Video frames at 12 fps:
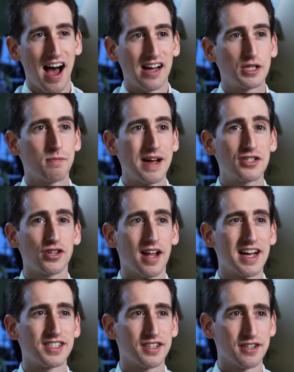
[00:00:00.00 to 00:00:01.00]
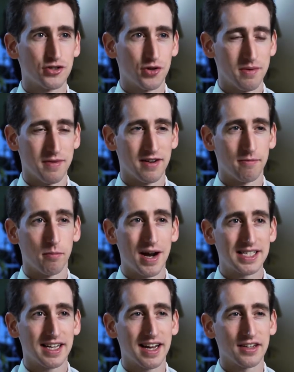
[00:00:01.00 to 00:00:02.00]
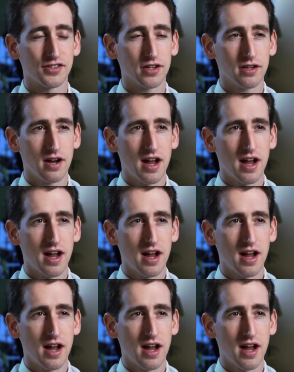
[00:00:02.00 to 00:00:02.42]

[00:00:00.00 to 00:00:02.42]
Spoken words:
I specialize in the treatment of breast cancer.